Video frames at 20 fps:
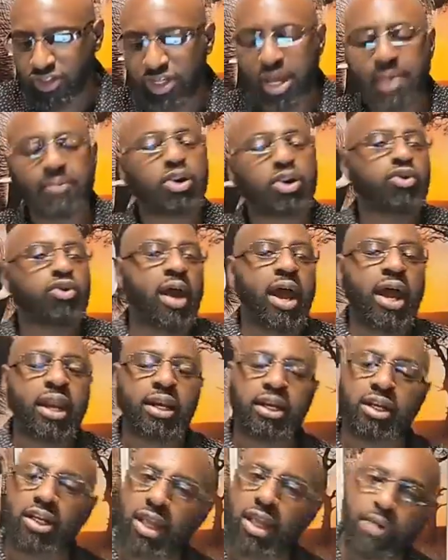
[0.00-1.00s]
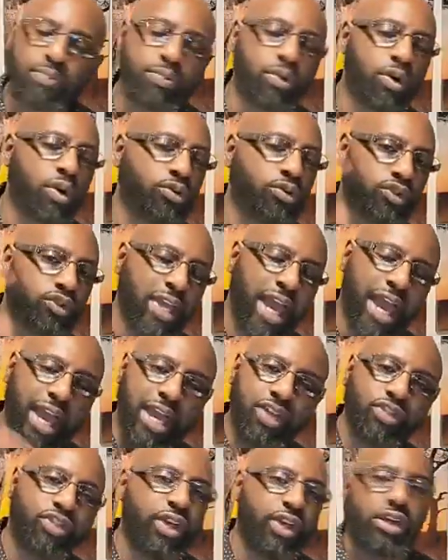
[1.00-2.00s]
Democrat, liberals,
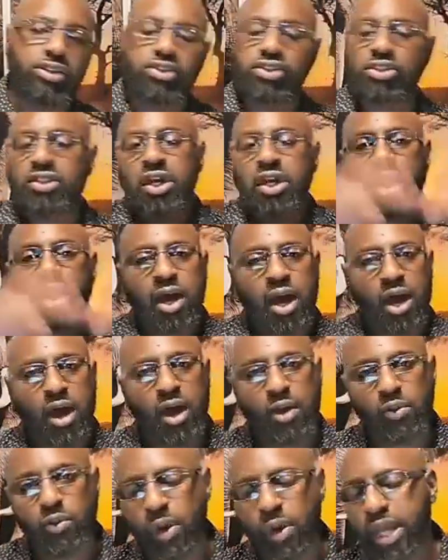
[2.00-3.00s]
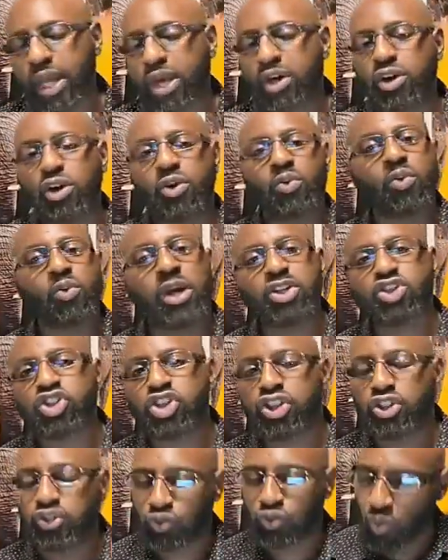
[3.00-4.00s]
atheists, Wicca,
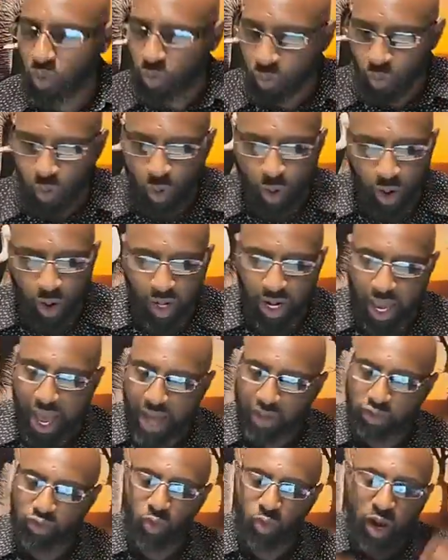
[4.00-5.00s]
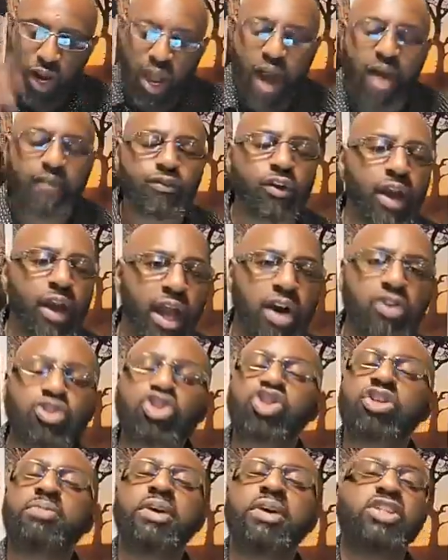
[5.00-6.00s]
witches, warlocks, whatever,
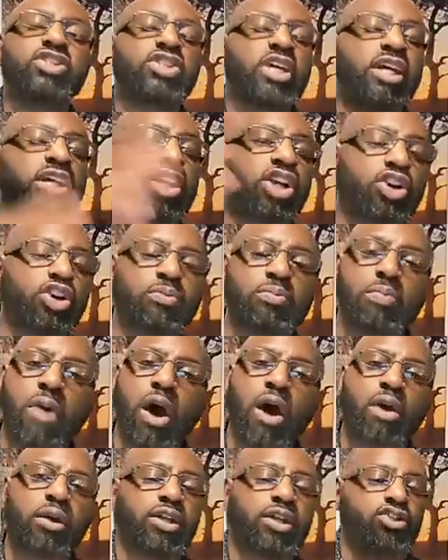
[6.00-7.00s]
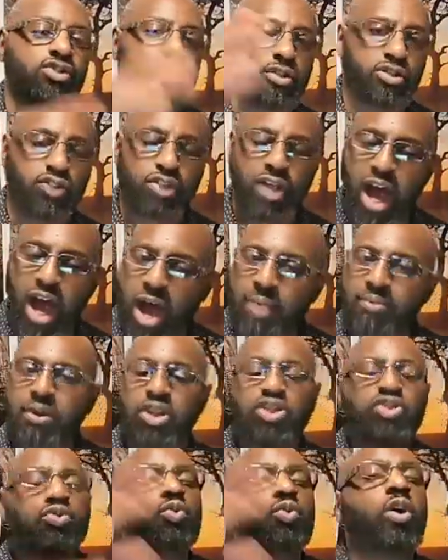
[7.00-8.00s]
LGBTQ, Marxists,
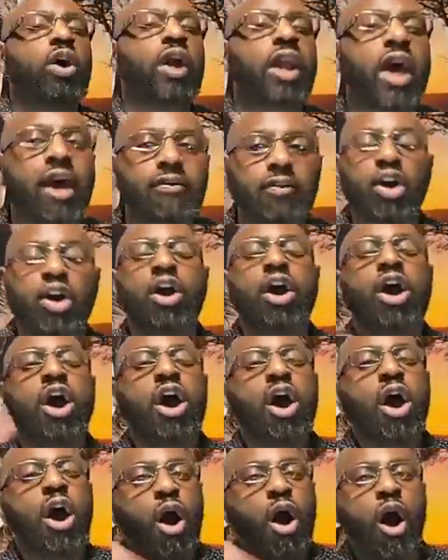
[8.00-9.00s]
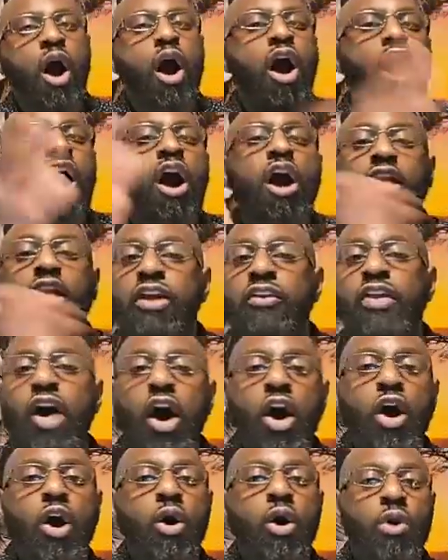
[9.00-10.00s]
communists, whatever. All of
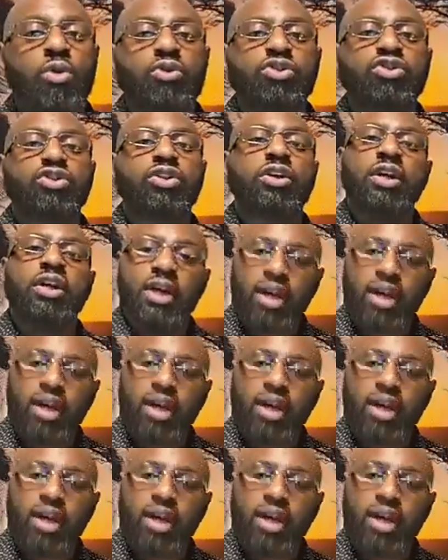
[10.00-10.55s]
those.